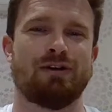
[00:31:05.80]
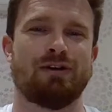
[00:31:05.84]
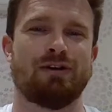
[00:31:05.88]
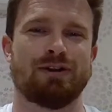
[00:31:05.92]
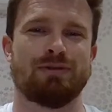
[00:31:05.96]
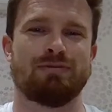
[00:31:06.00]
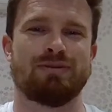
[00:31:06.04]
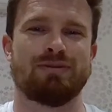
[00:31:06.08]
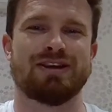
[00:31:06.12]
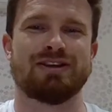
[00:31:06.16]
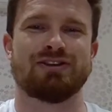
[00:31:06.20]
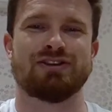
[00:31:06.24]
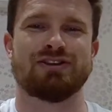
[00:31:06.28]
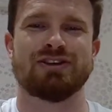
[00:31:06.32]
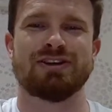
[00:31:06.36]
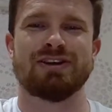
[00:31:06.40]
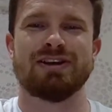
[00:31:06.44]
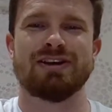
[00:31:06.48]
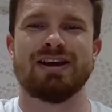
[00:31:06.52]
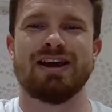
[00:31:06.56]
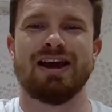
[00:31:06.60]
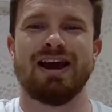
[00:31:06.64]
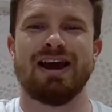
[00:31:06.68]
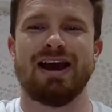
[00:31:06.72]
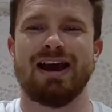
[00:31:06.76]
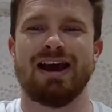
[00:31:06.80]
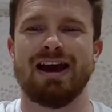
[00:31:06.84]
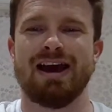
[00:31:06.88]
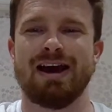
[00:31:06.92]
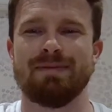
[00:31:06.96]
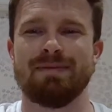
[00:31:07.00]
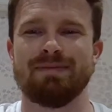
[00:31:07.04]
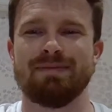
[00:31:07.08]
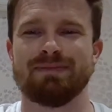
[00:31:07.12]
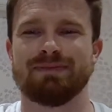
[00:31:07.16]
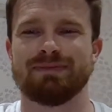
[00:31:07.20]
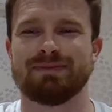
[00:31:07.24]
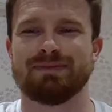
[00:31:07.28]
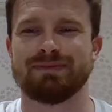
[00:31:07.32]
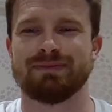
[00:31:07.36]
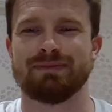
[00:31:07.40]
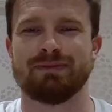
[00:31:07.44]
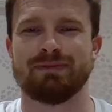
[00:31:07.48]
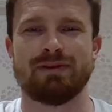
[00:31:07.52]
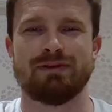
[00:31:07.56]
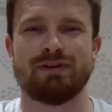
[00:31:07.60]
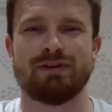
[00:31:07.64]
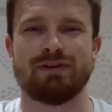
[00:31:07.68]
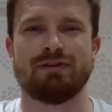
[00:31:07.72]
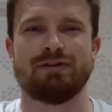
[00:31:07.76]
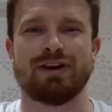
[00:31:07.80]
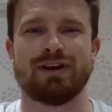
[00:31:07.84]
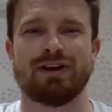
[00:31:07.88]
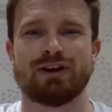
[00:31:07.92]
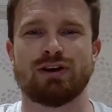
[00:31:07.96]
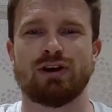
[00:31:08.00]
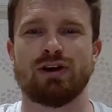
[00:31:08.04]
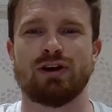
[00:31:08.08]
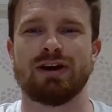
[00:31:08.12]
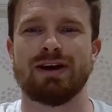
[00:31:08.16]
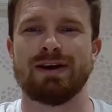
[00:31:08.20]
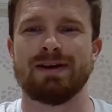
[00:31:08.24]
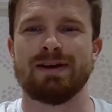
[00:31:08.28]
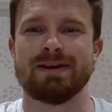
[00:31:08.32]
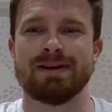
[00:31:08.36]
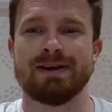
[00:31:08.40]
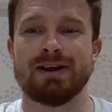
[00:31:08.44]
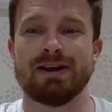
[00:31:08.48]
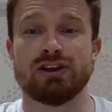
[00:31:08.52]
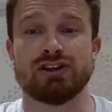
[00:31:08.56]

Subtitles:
love that on the beach with a Villa collar.